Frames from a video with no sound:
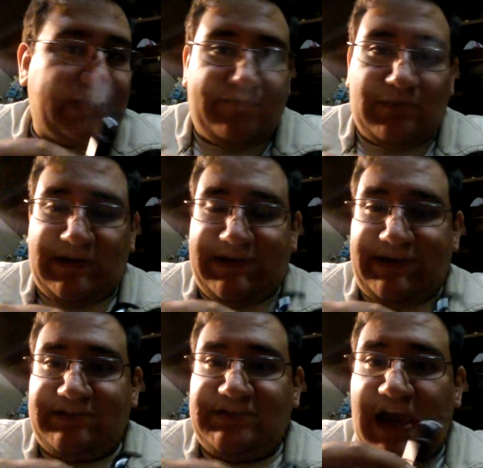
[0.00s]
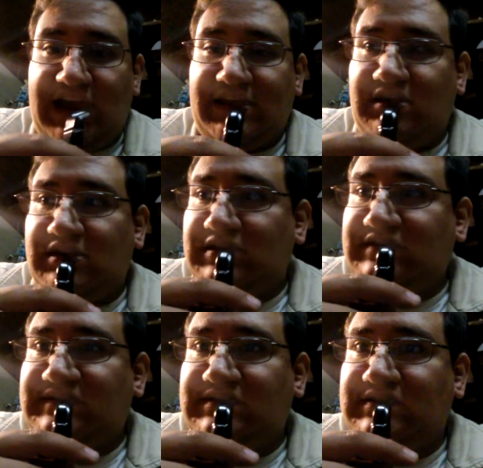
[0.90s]
even though I got a jacket on,
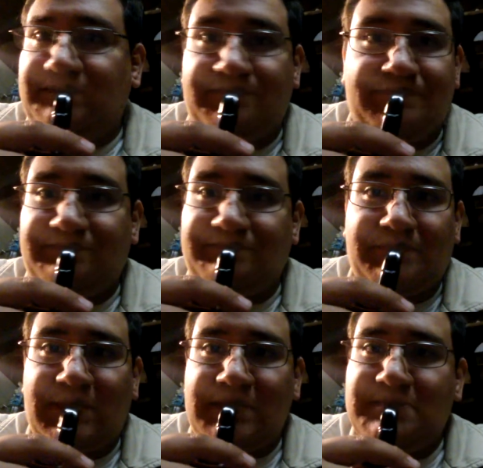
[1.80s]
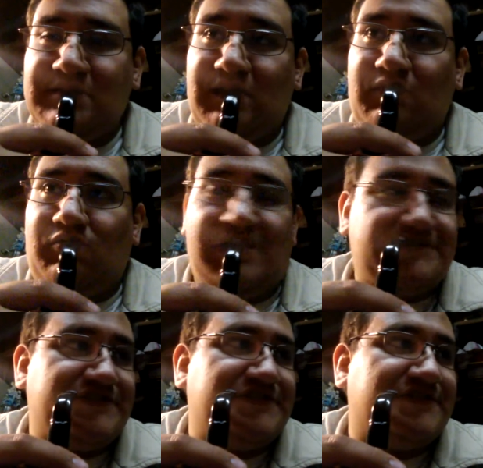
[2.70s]
the
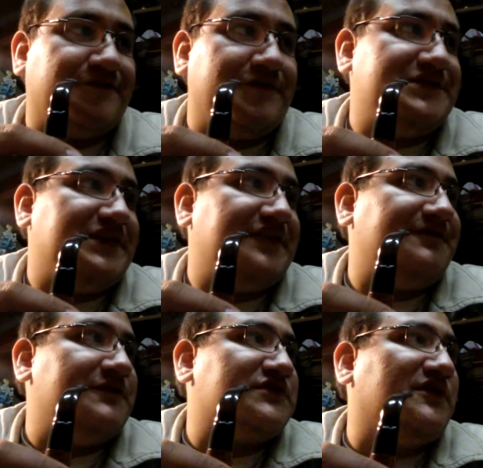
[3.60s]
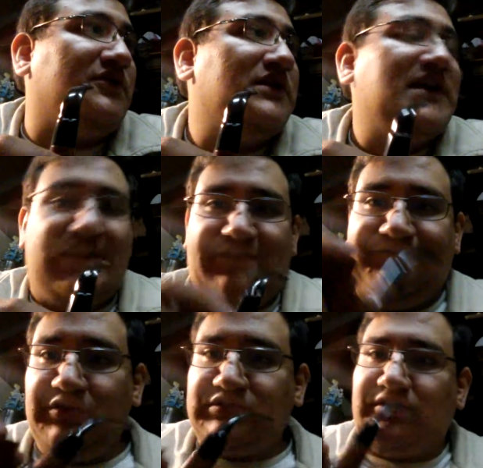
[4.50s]
garage is just freezing. It feels cold.
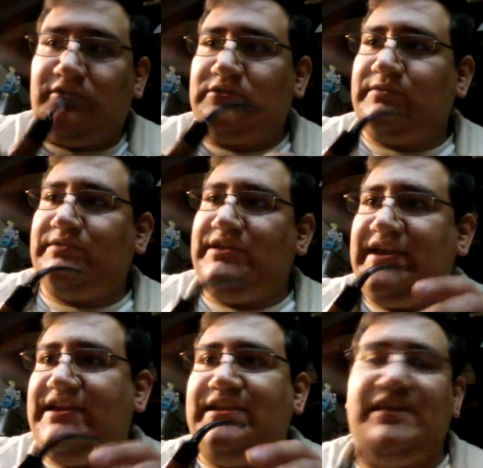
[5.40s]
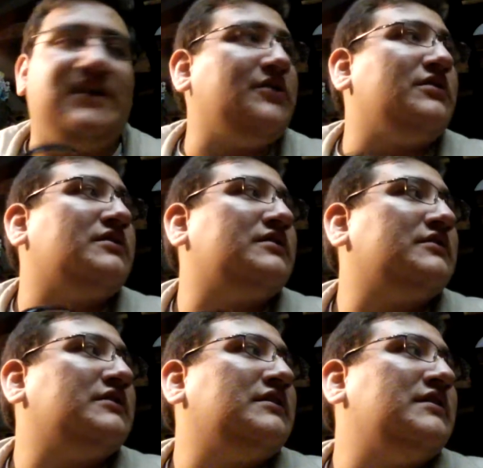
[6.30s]
It feels colder in here
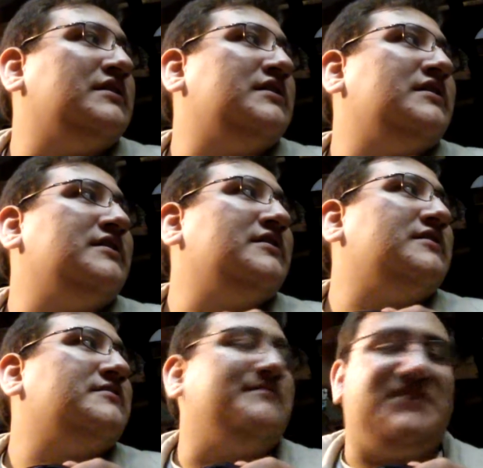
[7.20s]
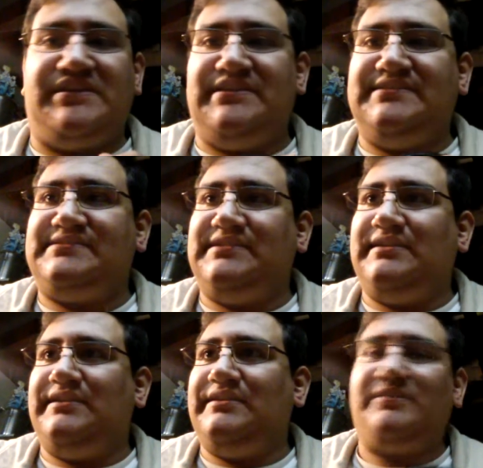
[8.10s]
because
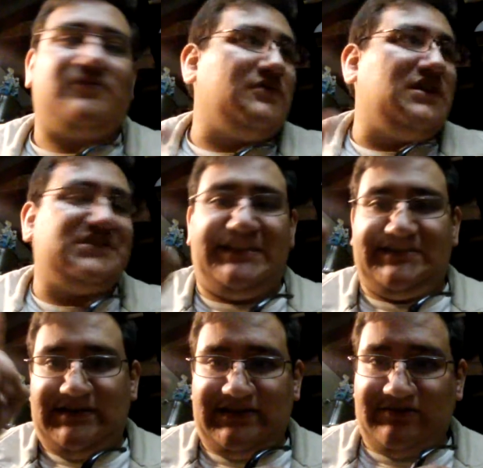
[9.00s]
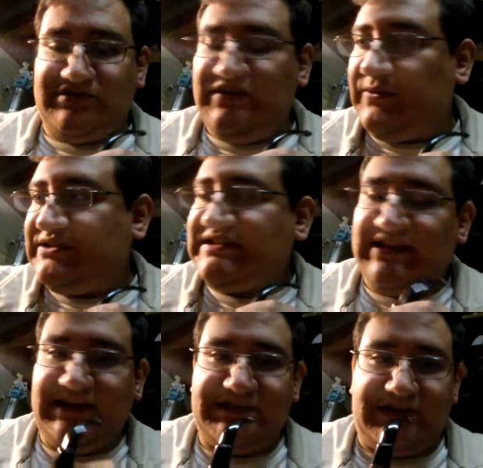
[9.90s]
the garage there's no
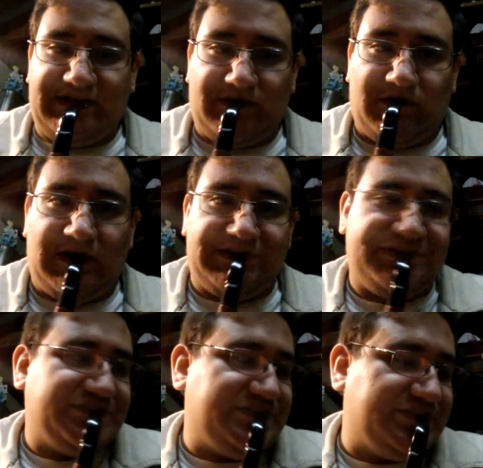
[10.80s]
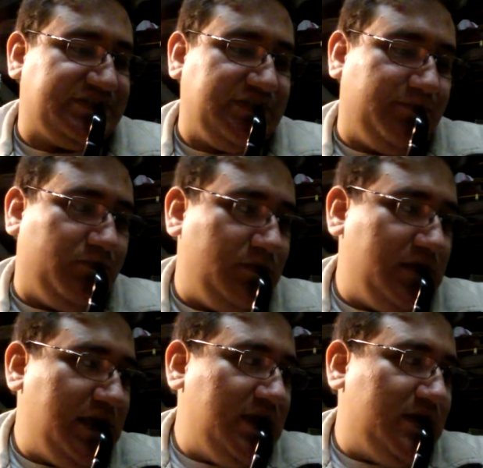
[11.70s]
insulation in the garage. It's just
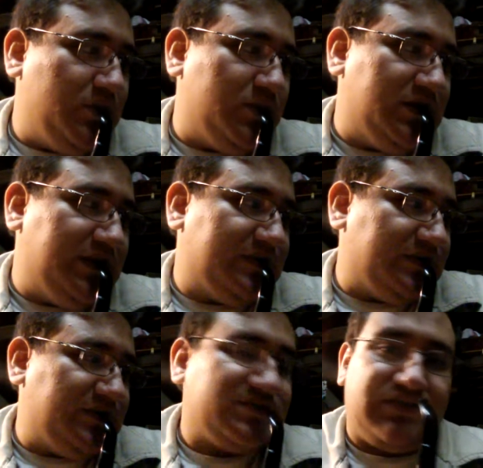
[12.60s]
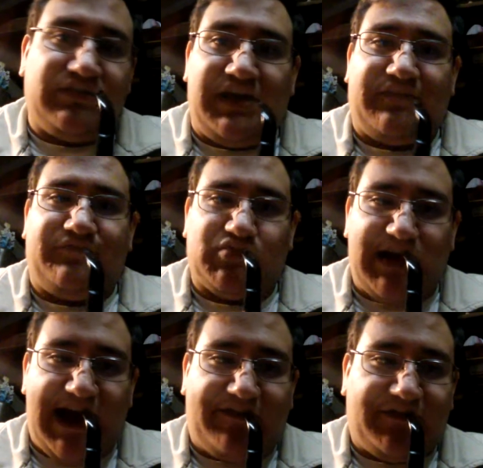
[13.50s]
wood, so there's a lot of
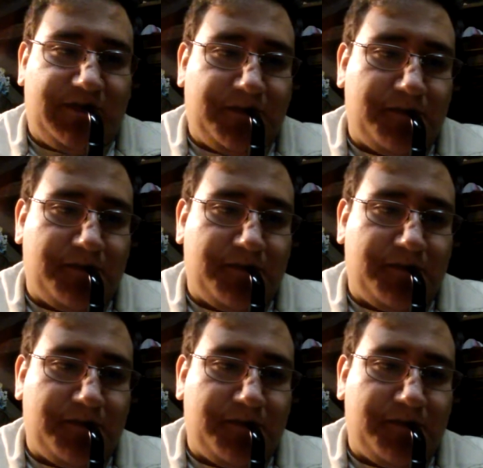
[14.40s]
draft.